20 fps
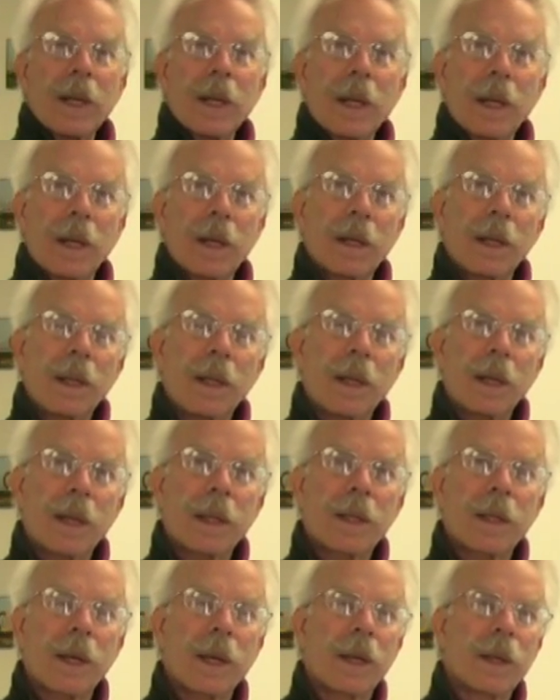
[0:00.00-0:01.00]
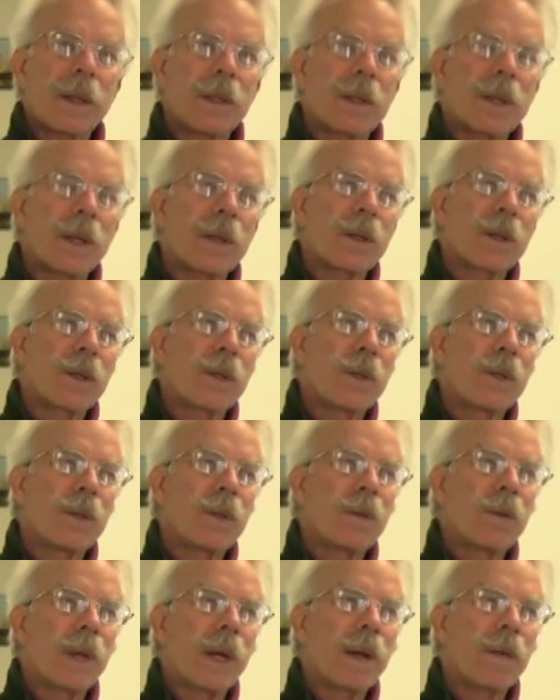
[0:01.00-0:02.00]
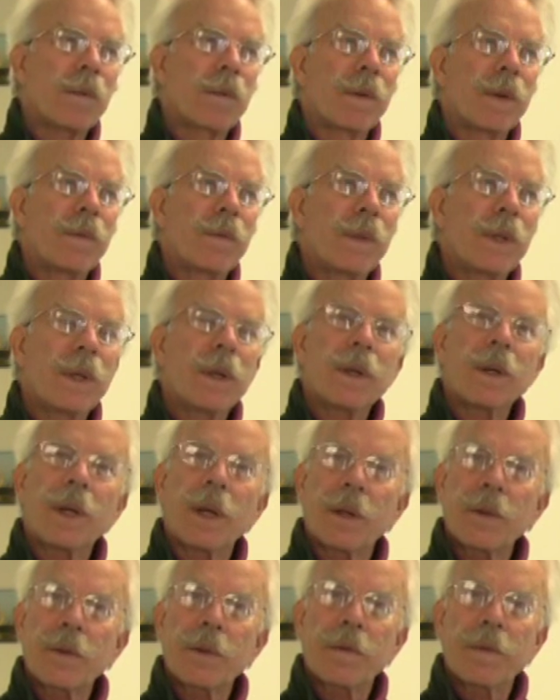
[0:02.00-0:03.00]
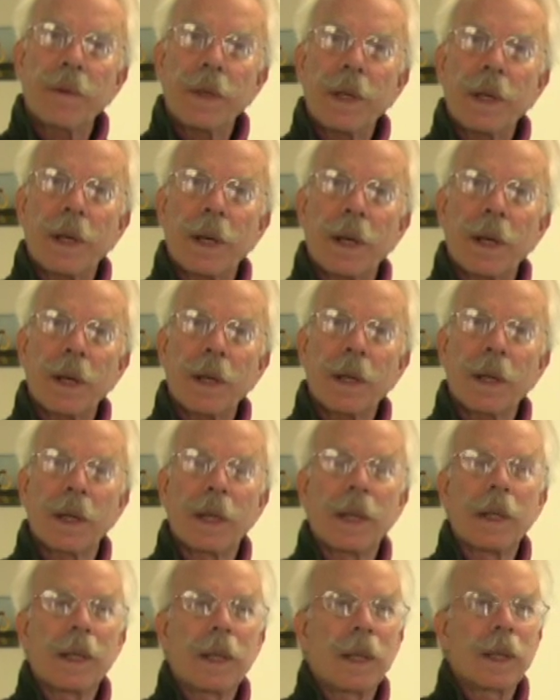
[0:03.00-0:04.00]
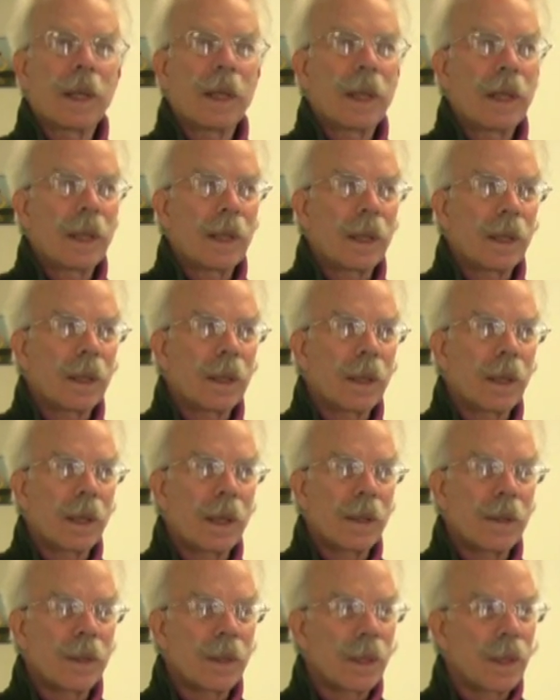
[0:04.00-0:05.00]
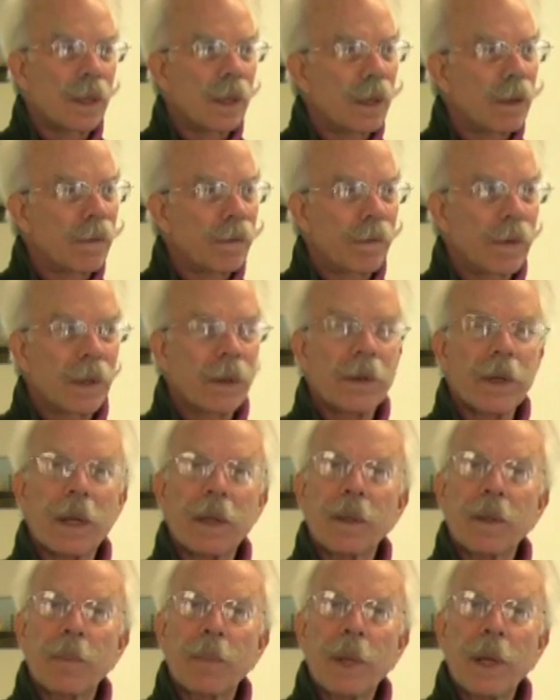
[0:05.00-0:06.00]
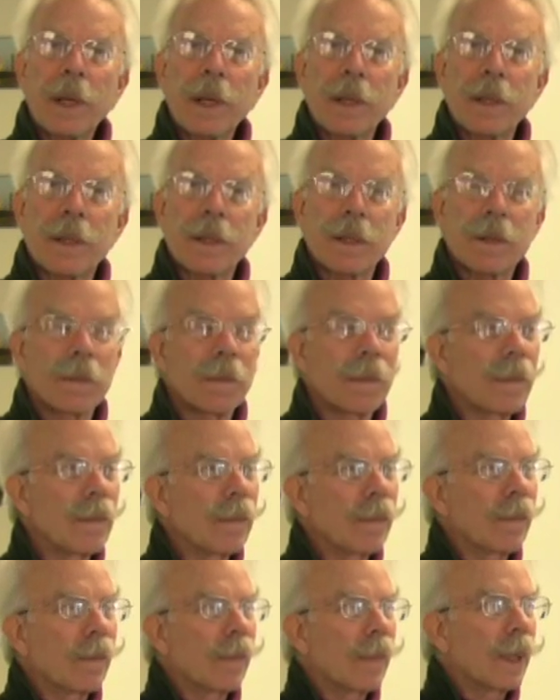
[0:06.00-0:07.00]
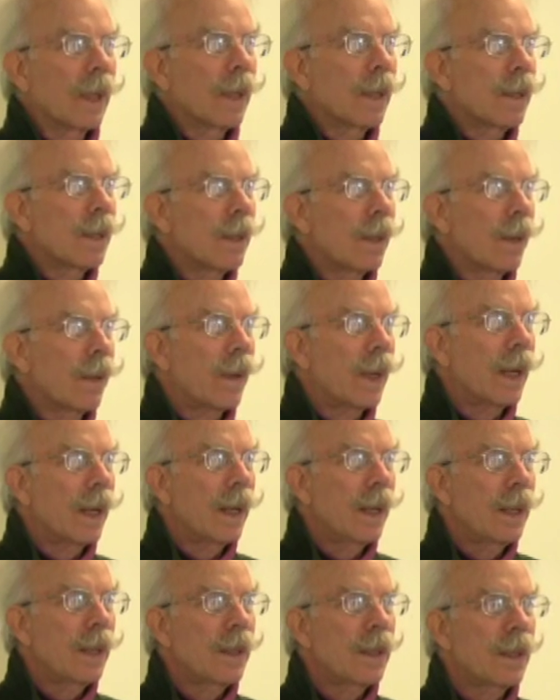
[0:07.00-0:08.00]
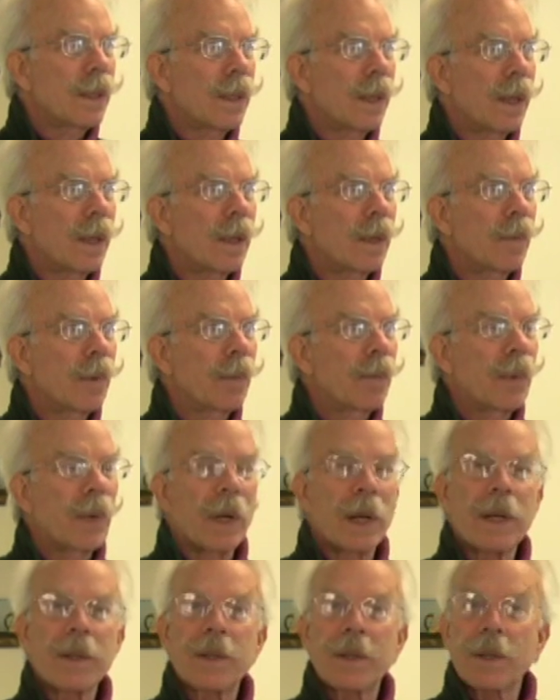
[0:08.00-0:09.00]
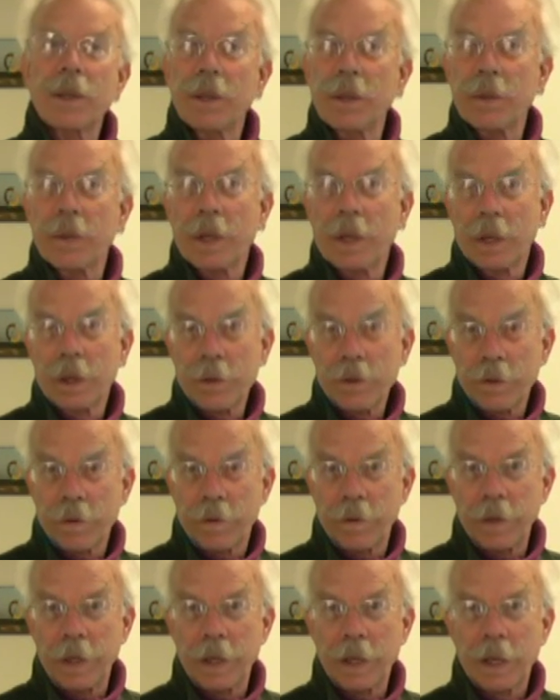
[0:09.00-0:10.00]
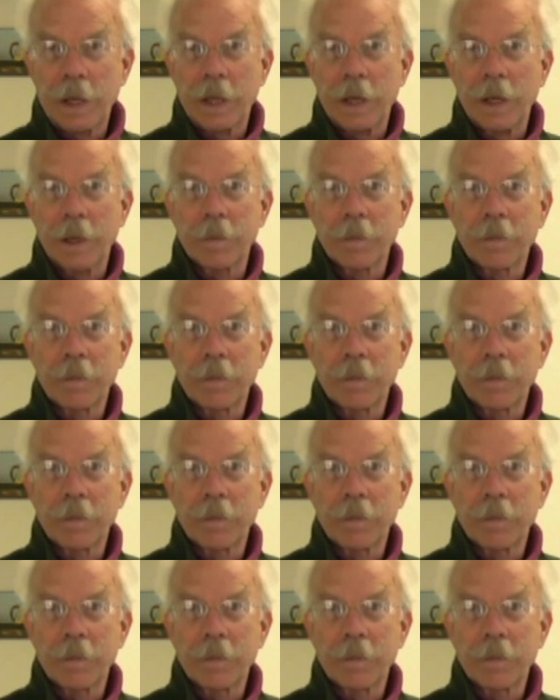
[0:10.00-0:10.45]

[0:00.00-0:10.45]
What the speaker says: And he liked that, and he said, could you do that 50 or 100 feet high? And I said, I'll figure out the price. So I sent him a price to do it 100 feet high.